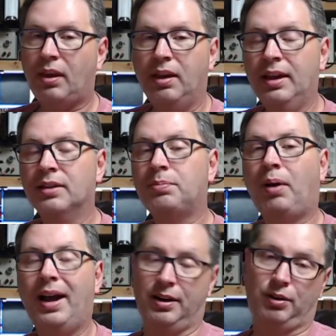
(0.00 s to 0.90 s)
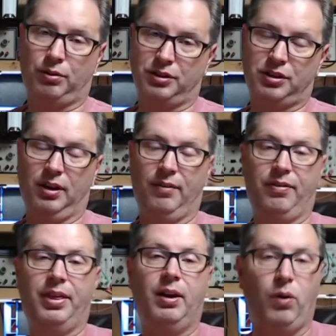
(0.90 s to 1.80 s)
is practical stuff,
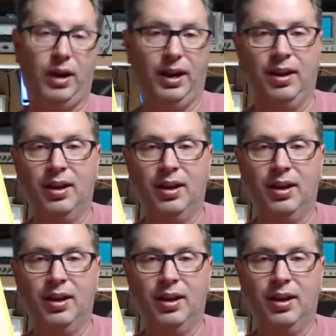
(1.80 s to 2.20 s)
theory,